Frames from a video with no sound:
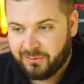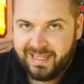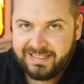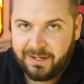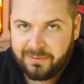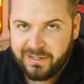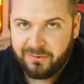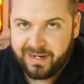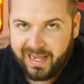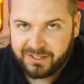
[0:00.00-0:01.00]
That's how we know
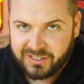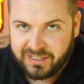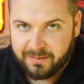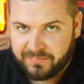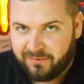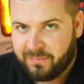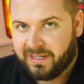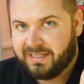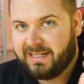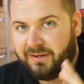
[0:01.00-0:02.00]
that actually comes from the
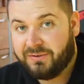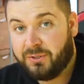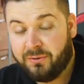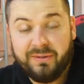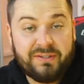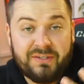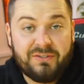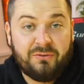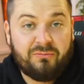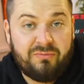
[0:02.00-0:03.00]
Nintendo store, and this is
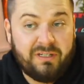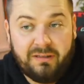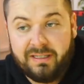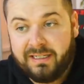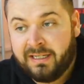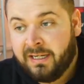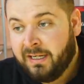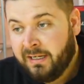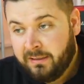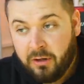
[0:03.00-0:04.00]
a real leak,
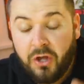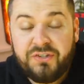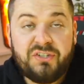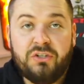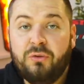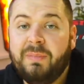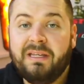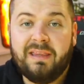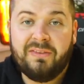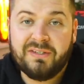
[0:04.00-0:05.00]

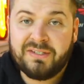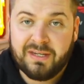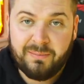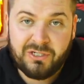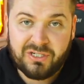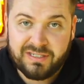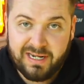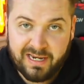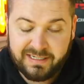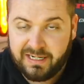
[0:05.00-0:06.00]
assuming that this image is
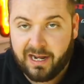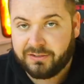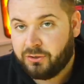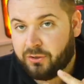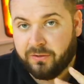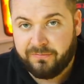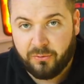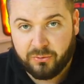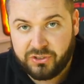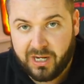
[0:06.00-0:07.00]
not doctored or
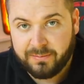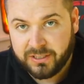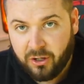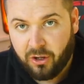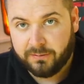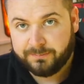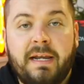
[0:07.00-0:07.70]
photoshopped at all.